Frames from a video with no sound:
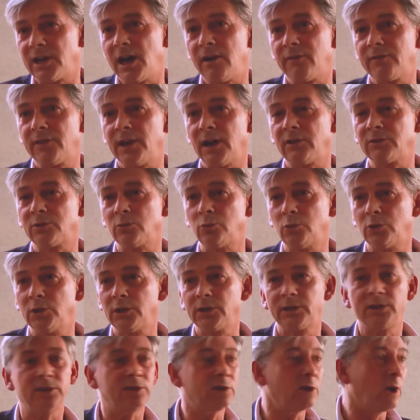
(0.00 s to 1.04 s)
that's
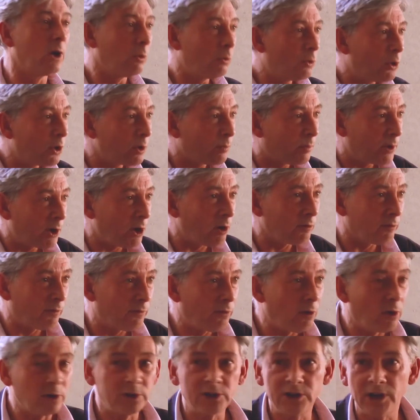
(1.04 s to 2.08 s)
12,500 workers,
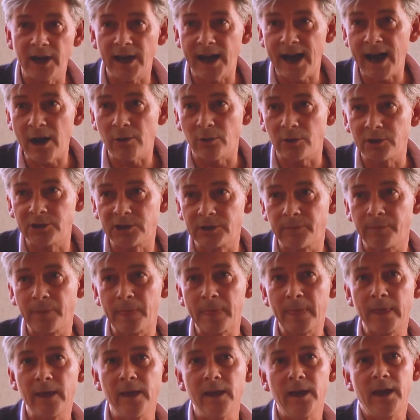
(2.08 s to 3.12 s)
work beyond 48
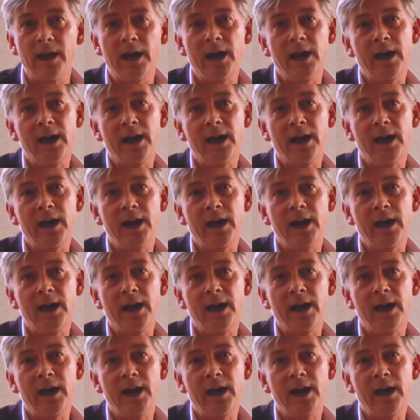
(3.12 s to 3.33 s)
hours.